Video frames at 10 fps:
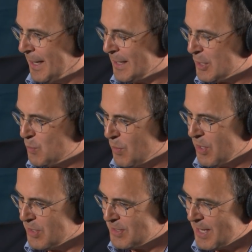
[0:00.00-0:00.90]
English
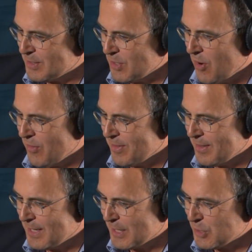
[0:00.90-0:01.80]
words that are in
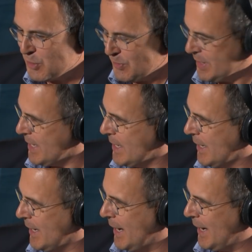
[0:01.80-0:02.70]
the dictionary
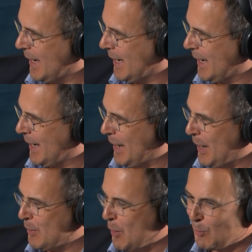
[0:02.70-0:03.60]

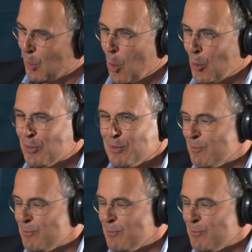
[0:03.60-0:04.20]
and are longer